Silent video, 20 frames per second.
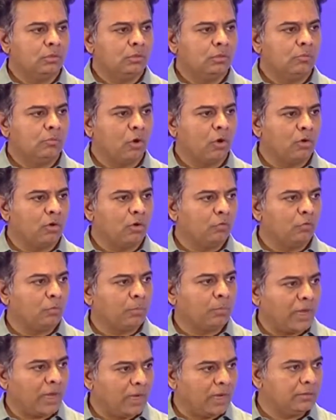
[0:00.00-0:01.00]
Volvo
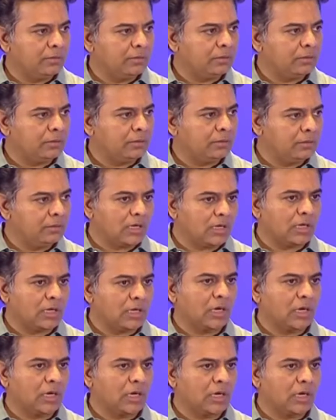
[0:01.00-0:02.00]
plant in
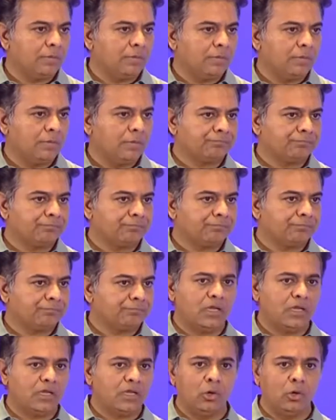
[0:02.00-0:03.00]
Telangana, and
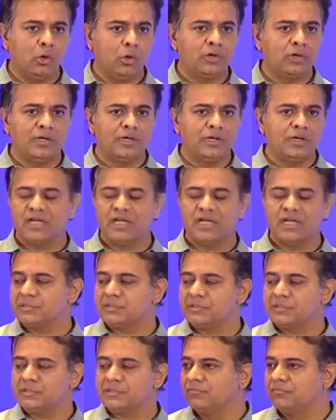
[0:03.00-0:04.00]
he already has a piece
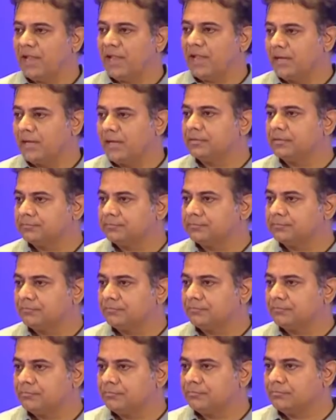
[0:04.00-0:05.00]
of land.
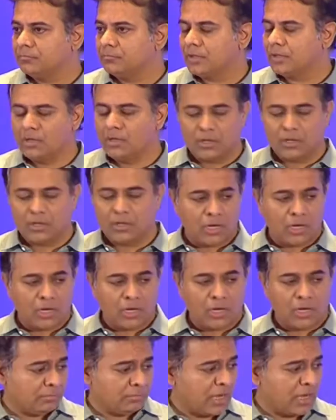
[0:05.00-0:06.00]
I'm
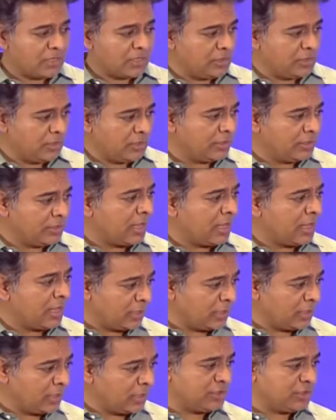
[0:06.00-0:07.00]
actually indirectly
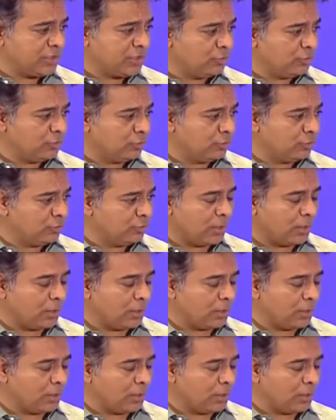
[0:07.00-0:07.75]
pitching to you, Kamal.